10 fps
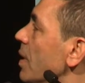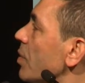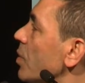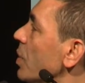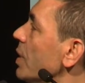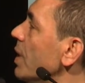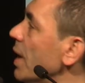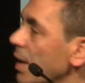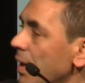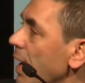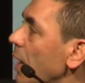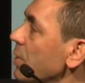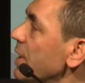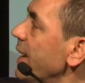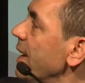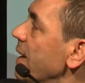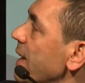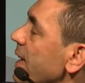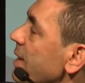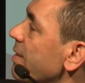So now the
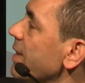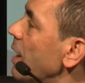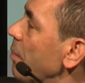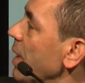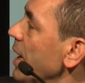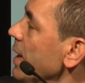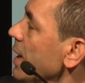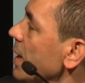needles come in.